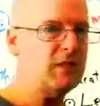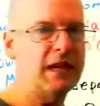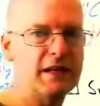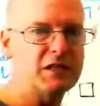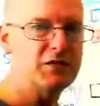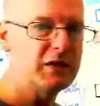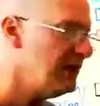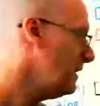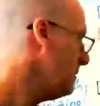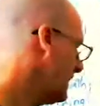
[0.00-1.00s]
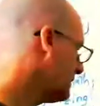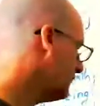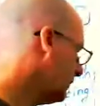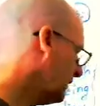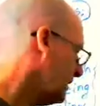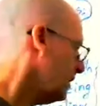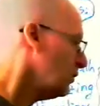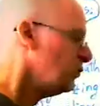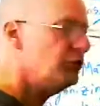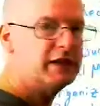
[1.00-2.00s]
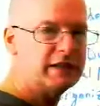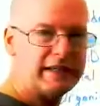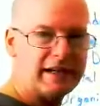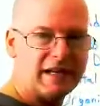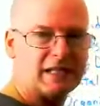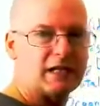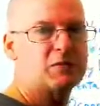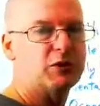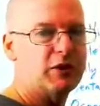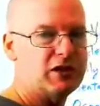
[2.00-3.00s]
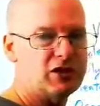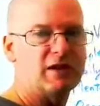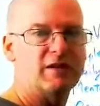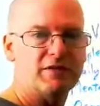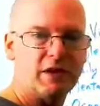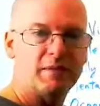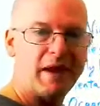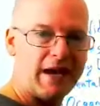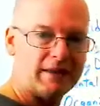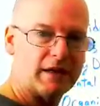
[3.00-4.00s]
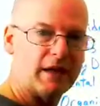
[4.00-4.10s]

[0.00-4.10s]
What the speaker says: And it makes for a really nice exploration of the math